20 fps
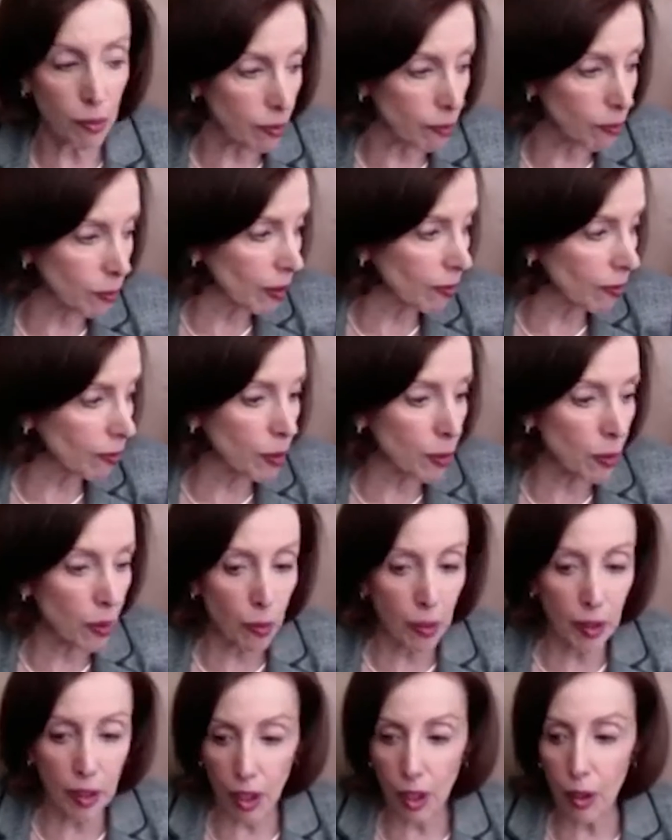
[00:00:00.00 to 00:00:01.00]
I mean, everywhere
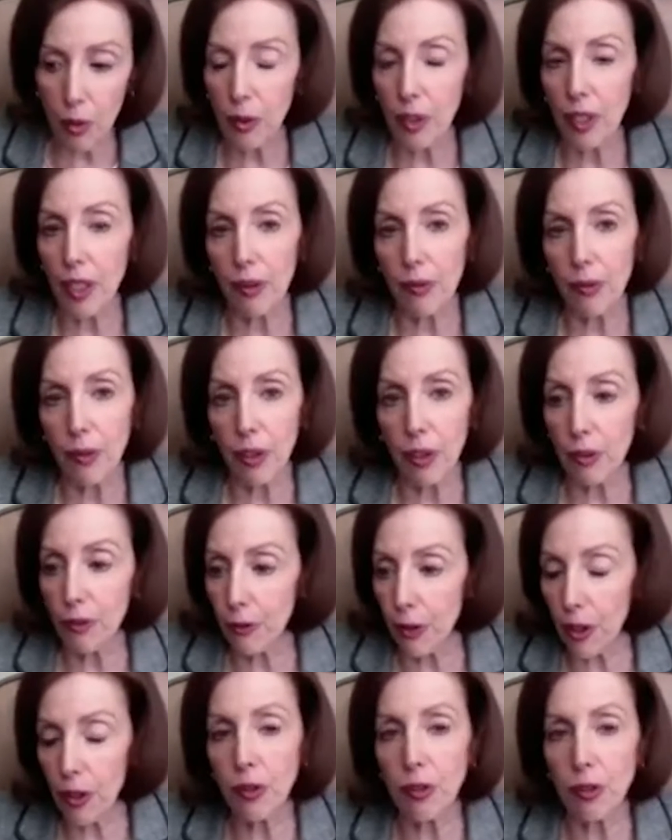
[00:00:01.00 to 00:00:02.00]
we go, we have
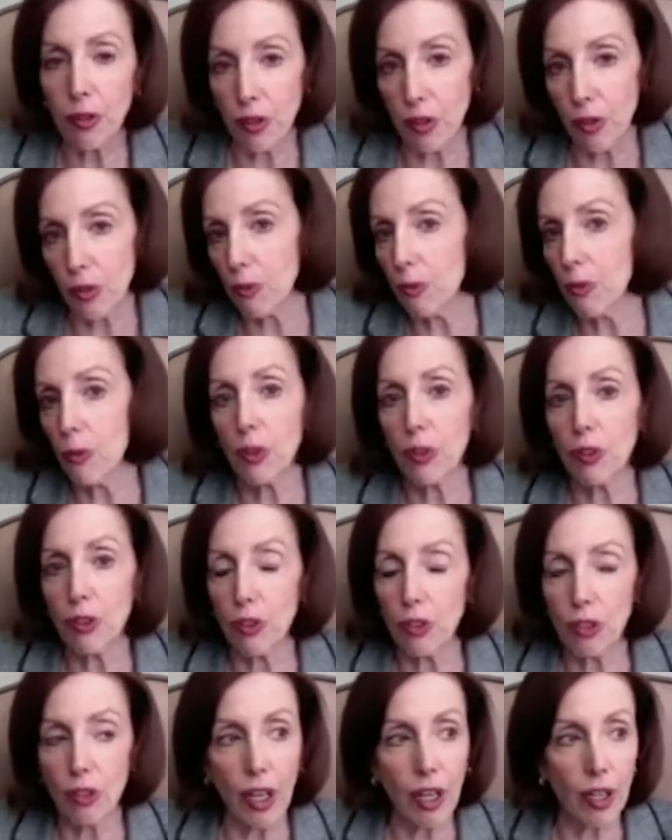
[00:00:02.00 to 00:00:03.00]
our phones,
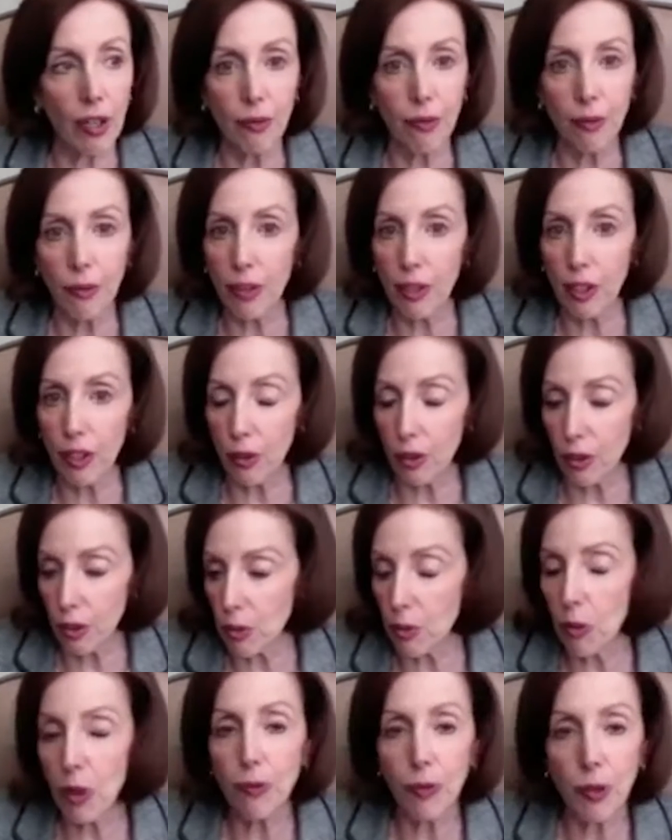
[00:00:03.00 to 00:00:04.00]
which have, our
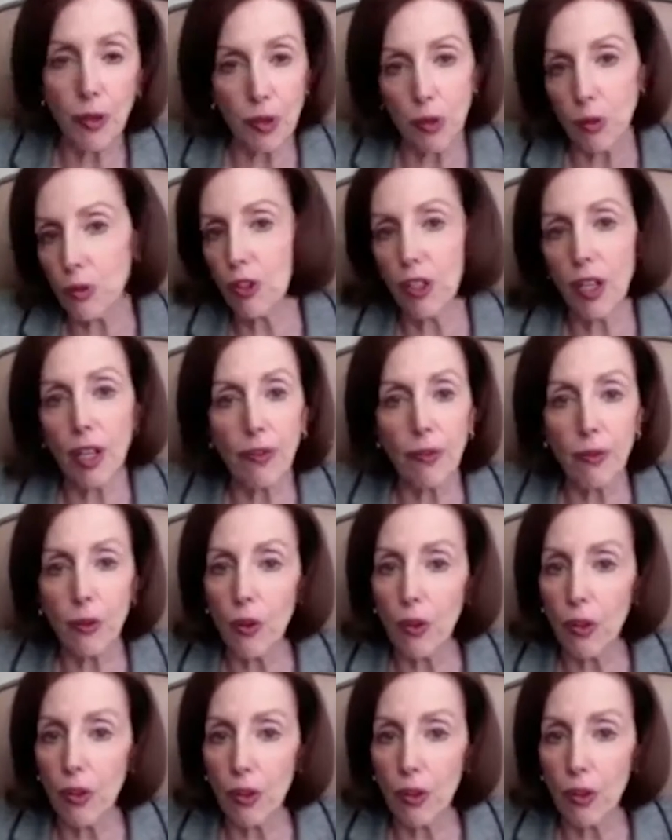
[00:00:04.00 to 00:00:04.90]
smartphones, which have